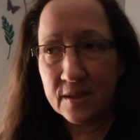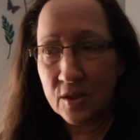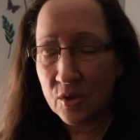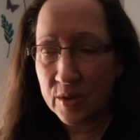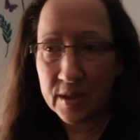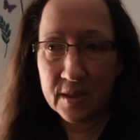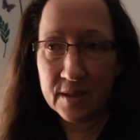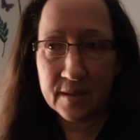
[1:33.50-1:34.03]

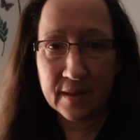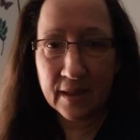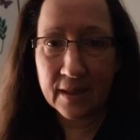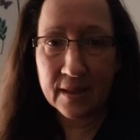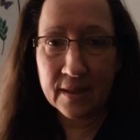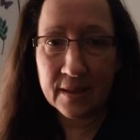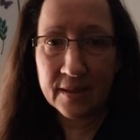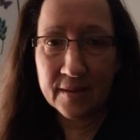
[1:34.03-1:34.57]
going to
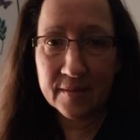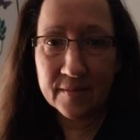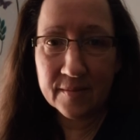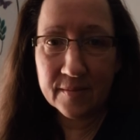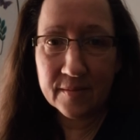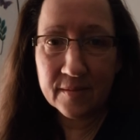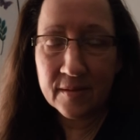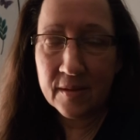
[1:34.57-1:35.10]
die,
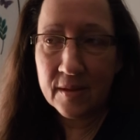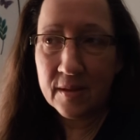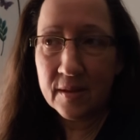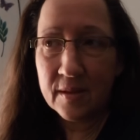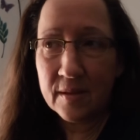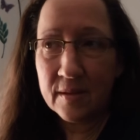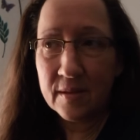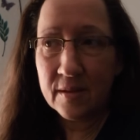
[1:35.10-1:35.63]

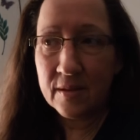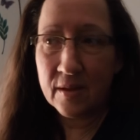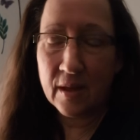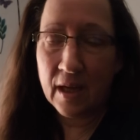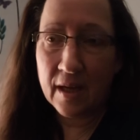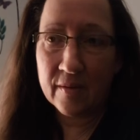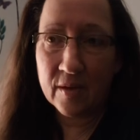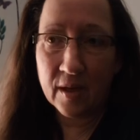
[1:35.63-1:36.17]
you
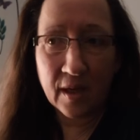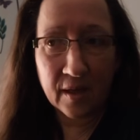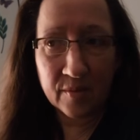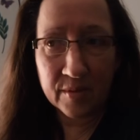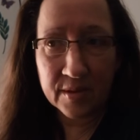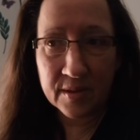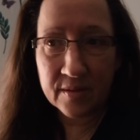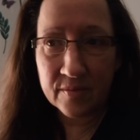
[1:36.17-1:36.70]
have a high
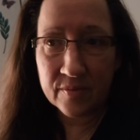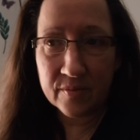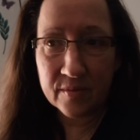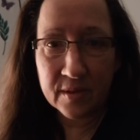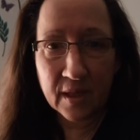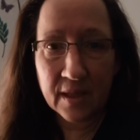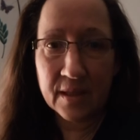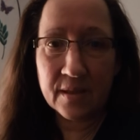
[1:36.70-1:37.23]
risk of
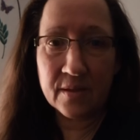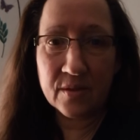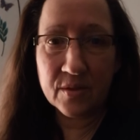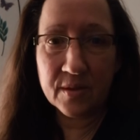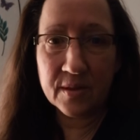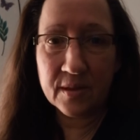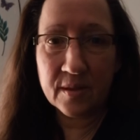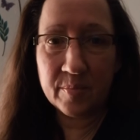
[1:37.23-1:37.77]
dying in your
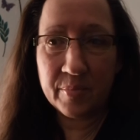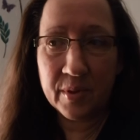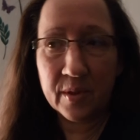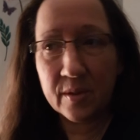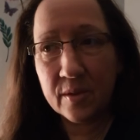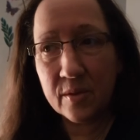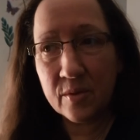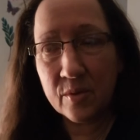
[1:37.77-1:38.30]
sleep,
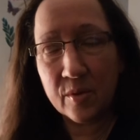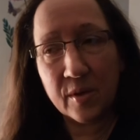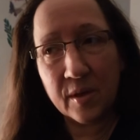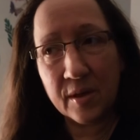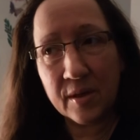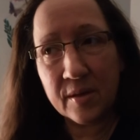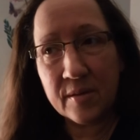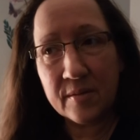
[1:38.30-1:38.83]

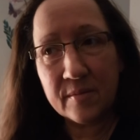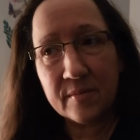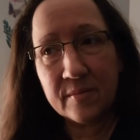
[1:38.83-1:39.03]
or,